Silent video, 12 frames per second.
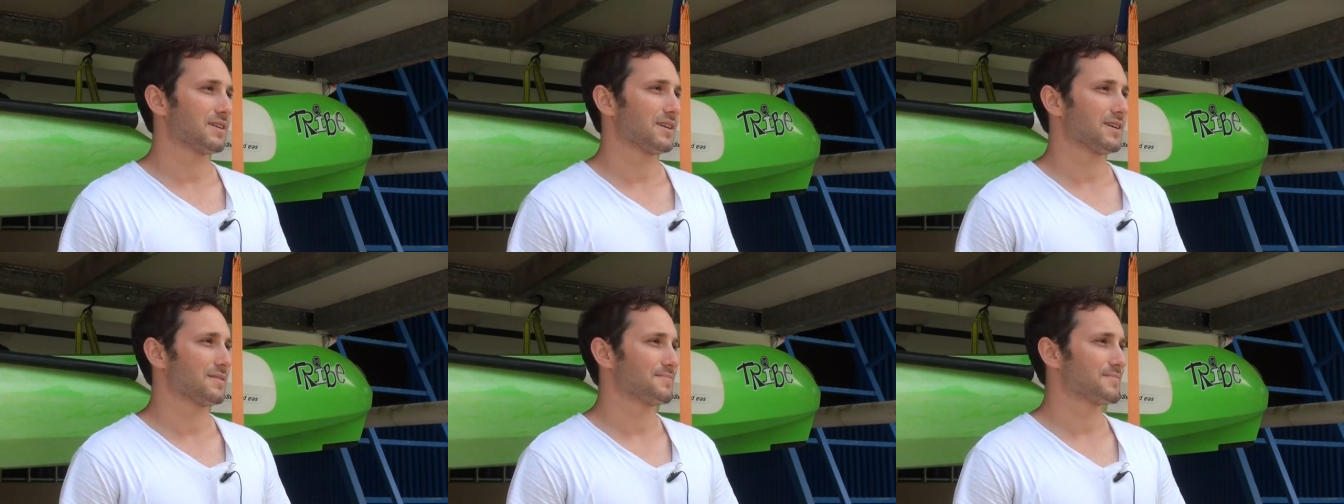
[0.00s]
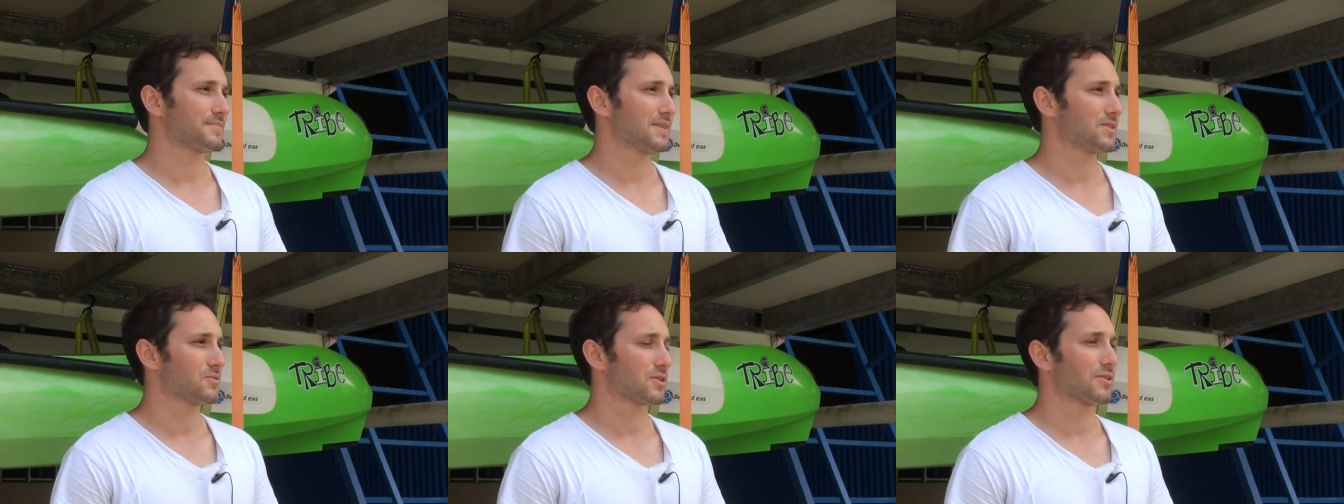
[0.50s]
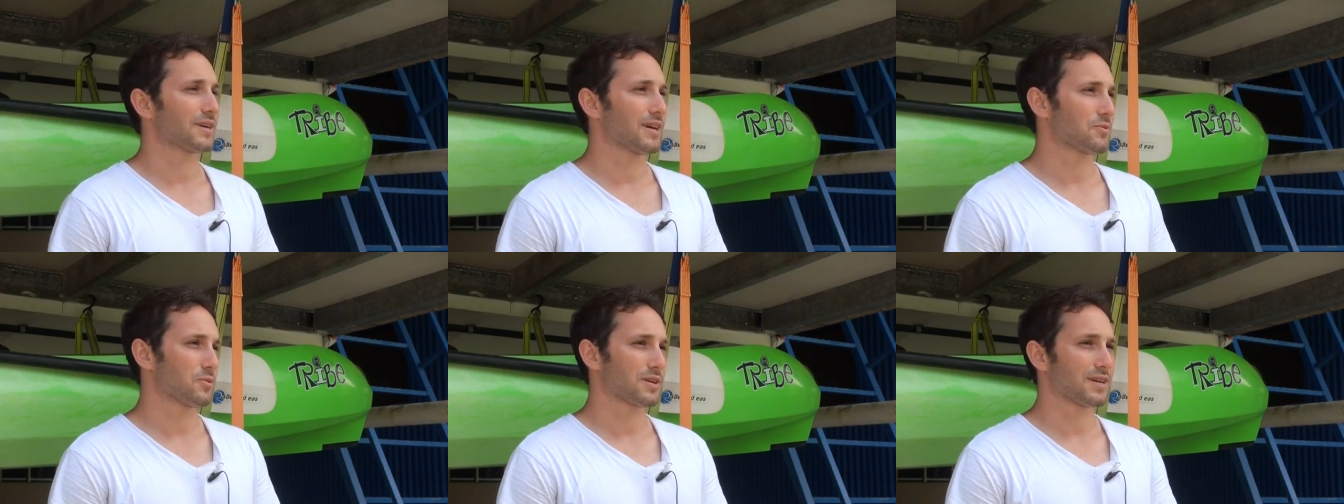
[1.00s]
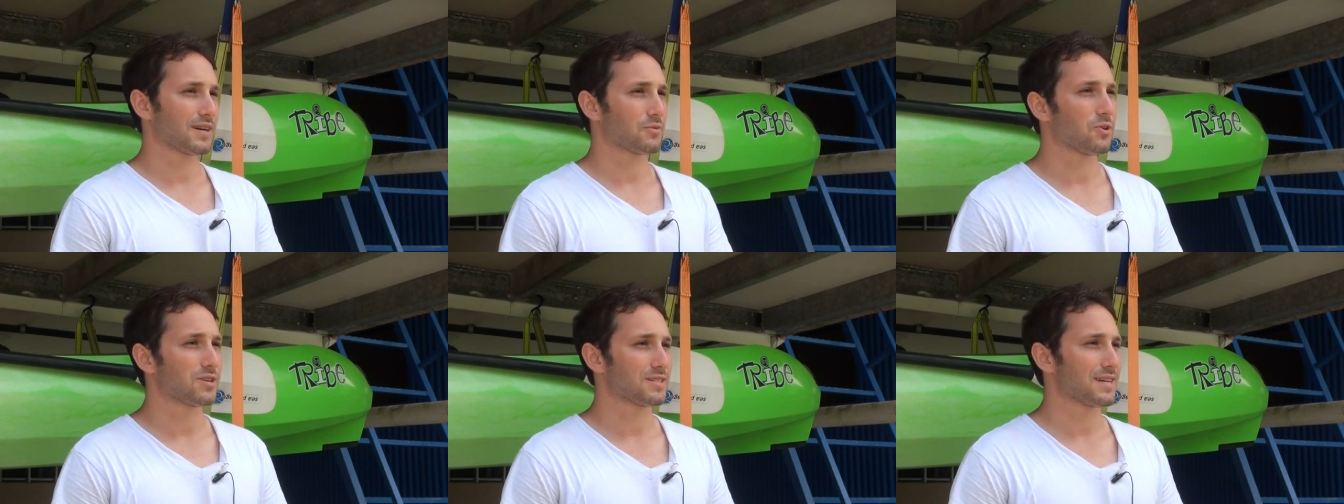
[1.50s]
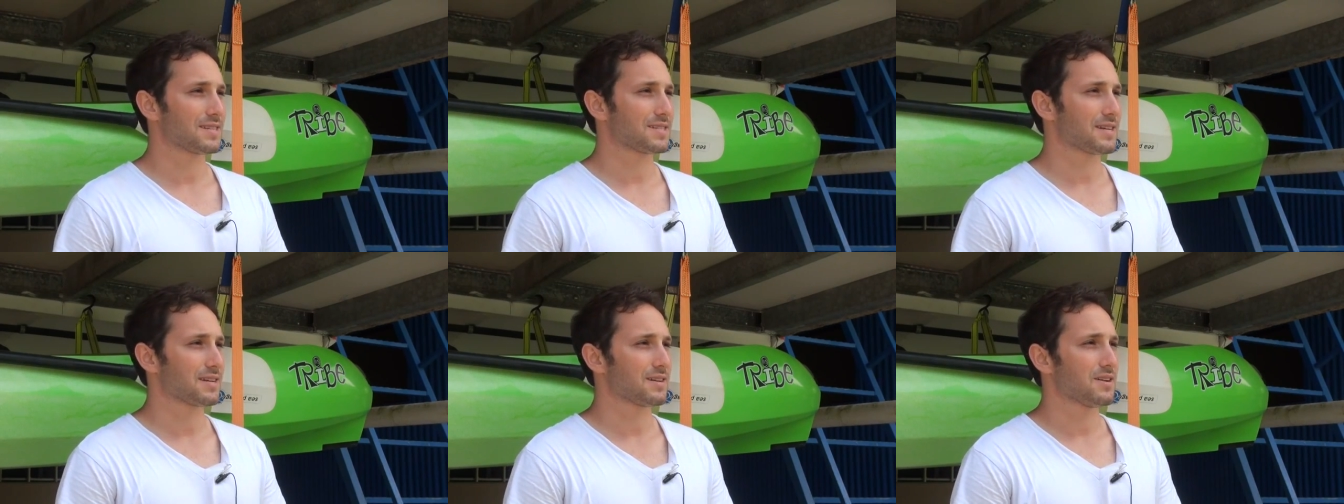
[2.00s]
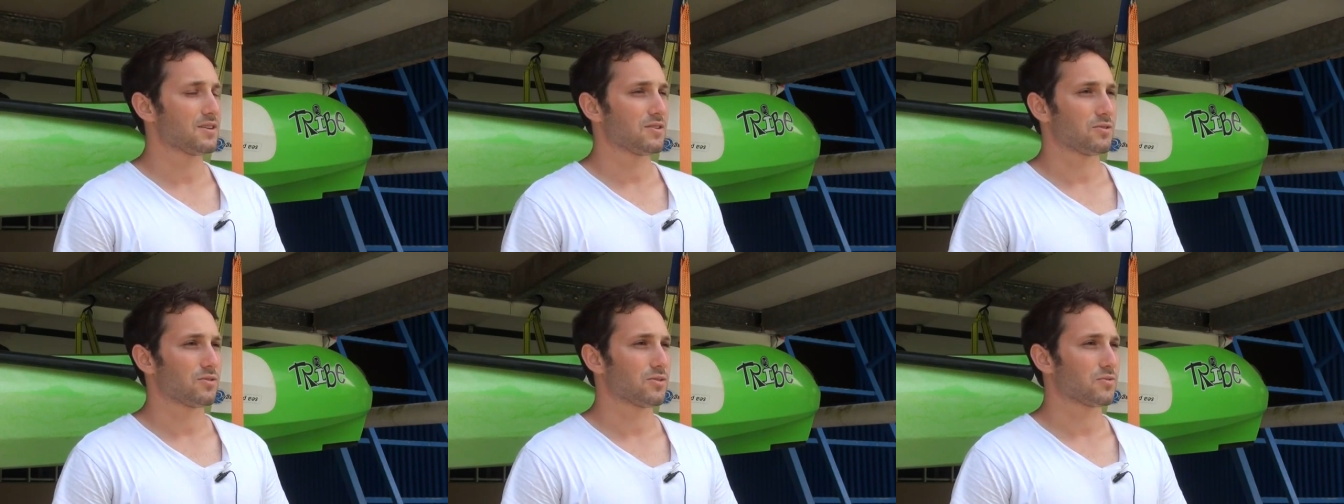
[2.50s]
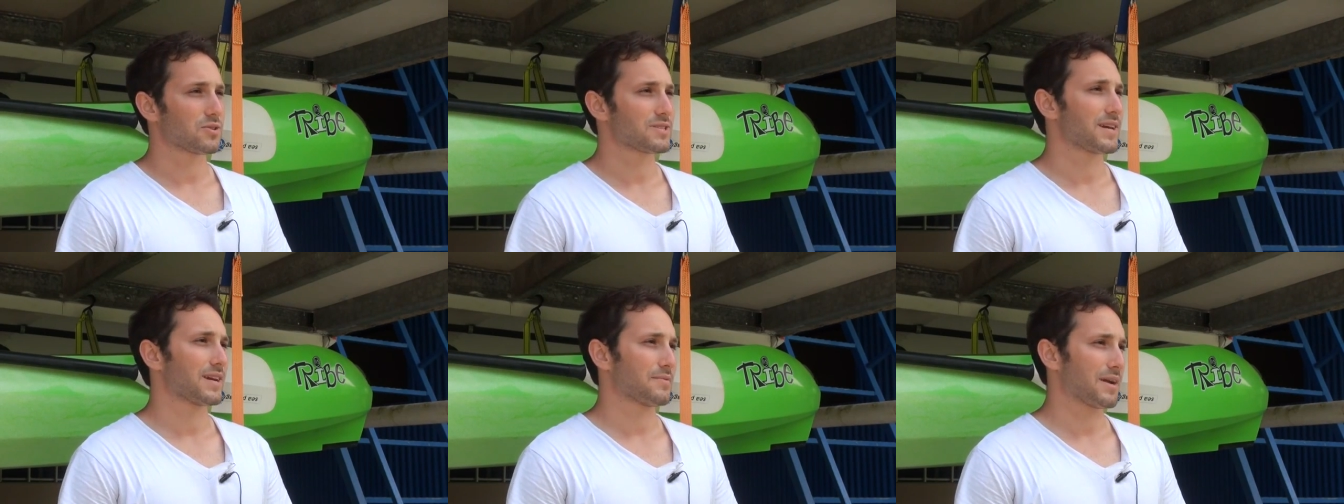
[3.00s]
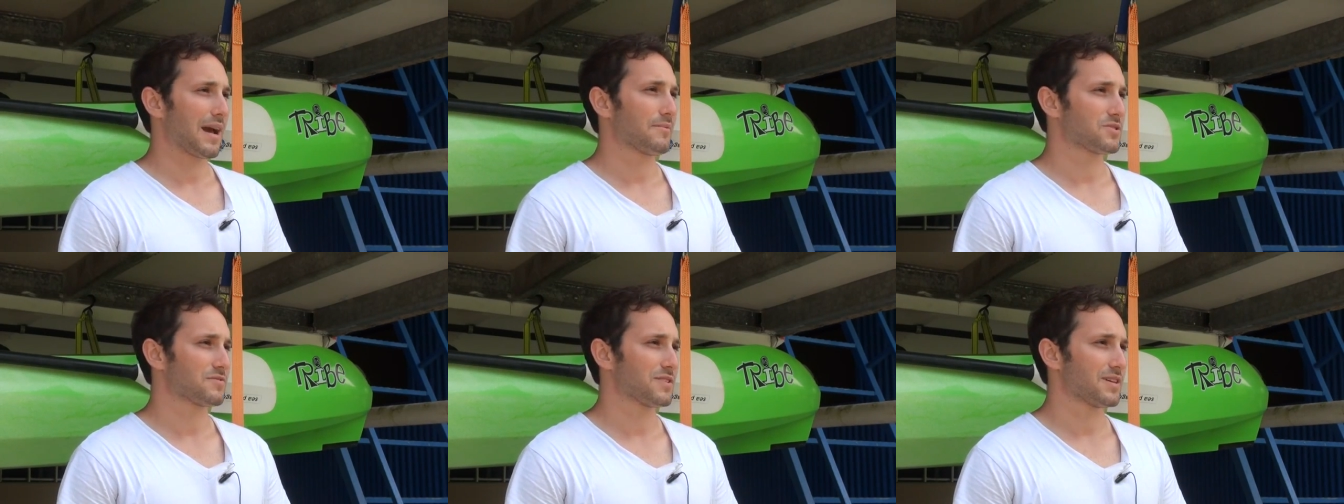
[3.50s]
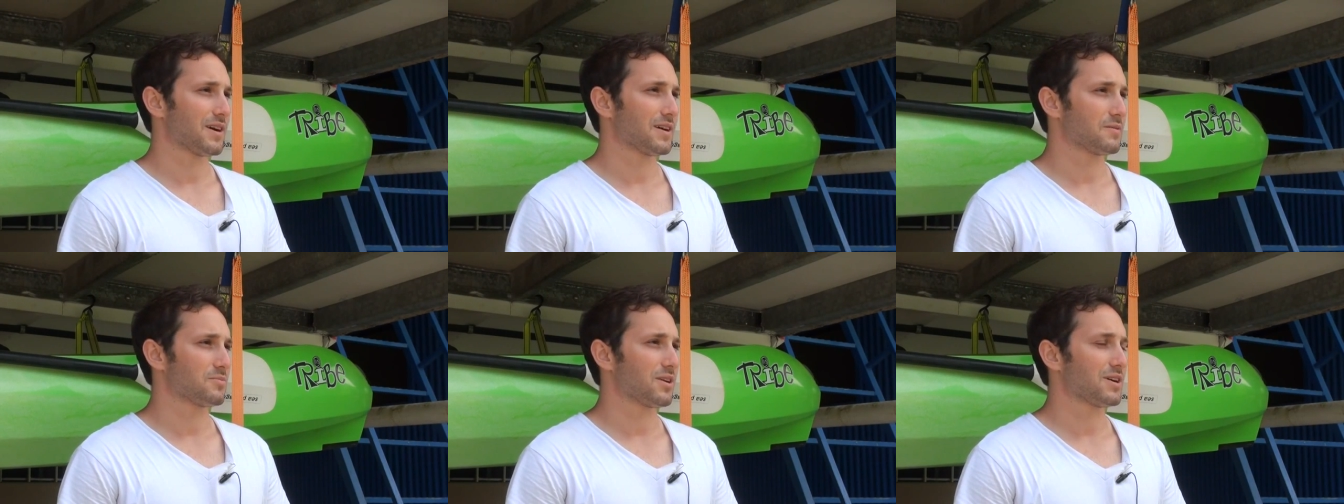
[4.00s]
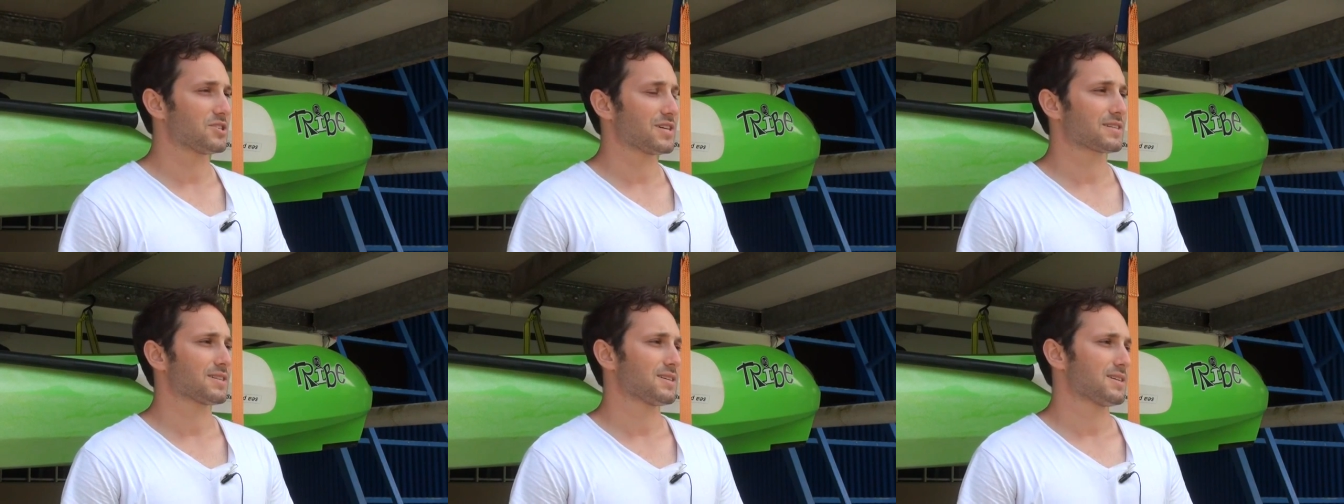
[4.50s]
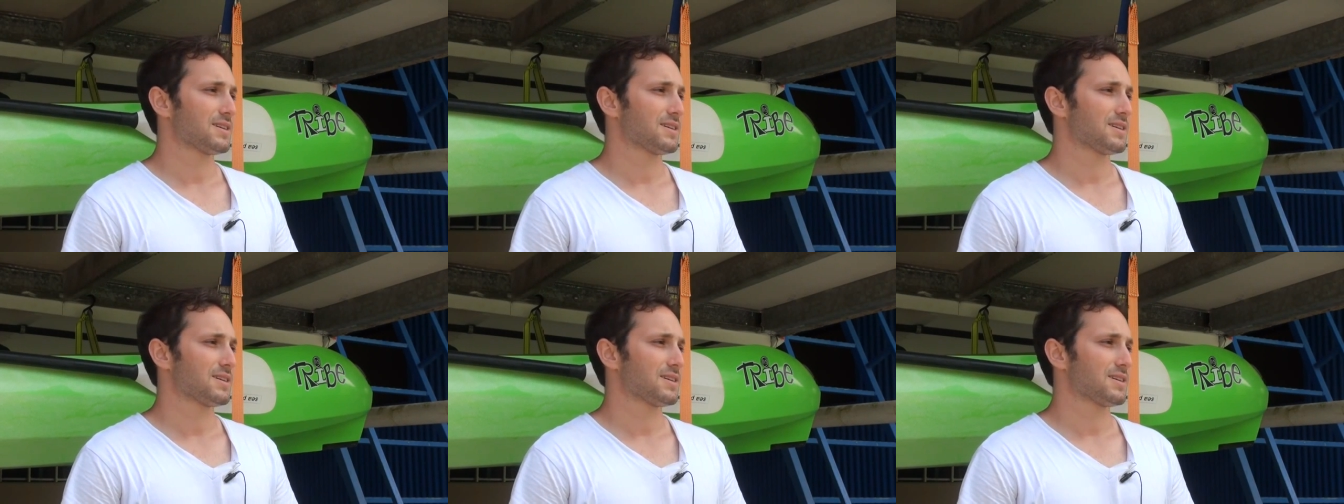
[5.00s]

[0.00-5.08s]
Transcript: Um, either we're going out working on water testing or we're setting up cameras for the otter project